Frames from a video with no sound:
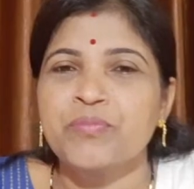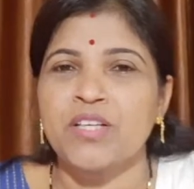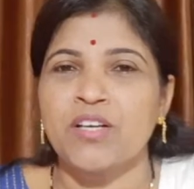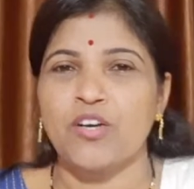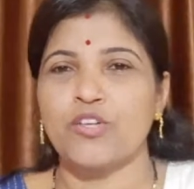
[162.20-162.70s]

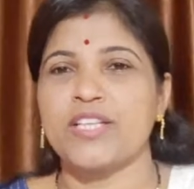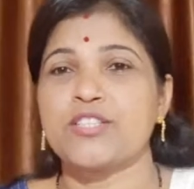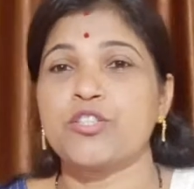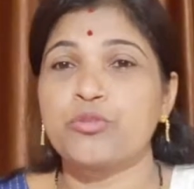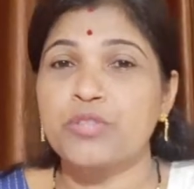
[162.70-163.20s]

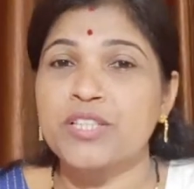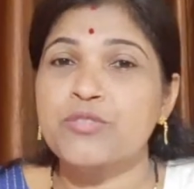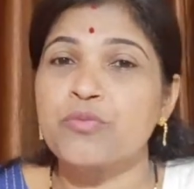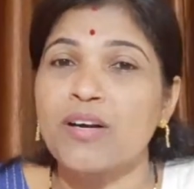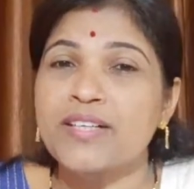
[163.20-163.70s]
Sonali.
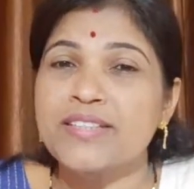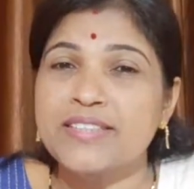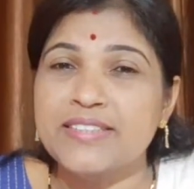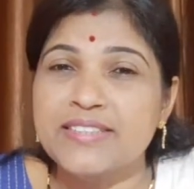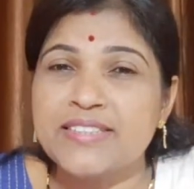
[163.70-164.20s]
Okay, so
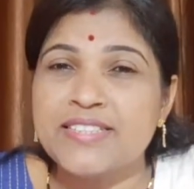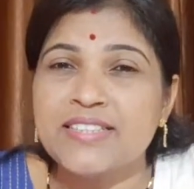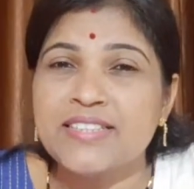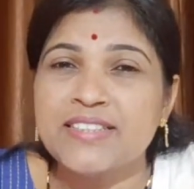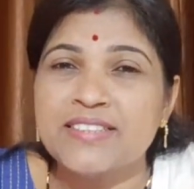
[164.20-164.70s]
today's word
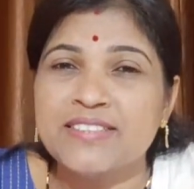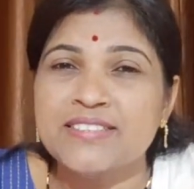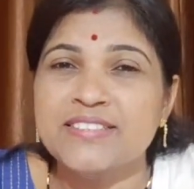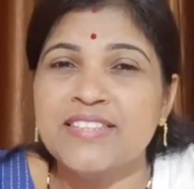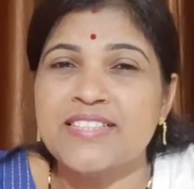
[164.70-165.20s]
is,
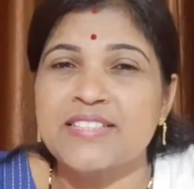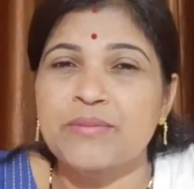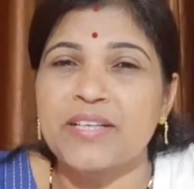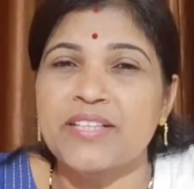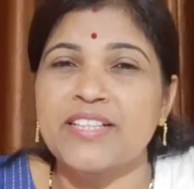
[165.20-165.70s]

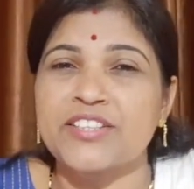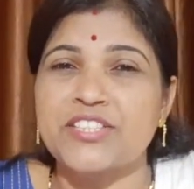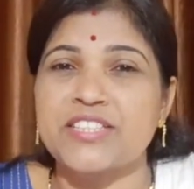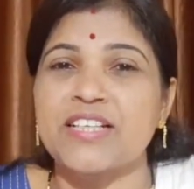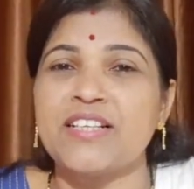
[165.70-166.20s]
yes,
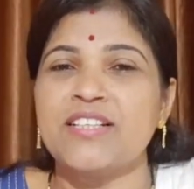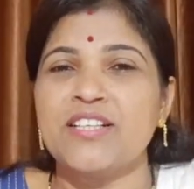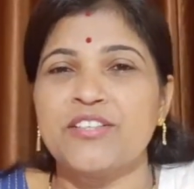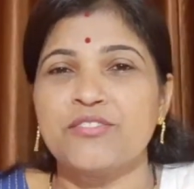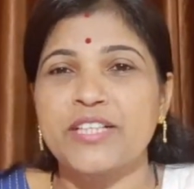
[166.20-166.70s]
Sivani,
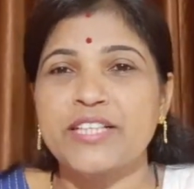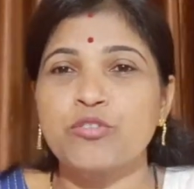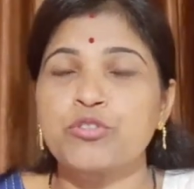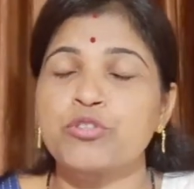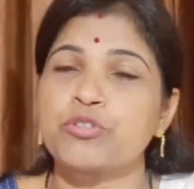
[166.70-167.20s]
Archita,
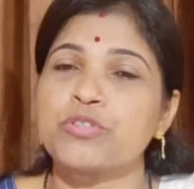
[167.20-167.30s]
very good.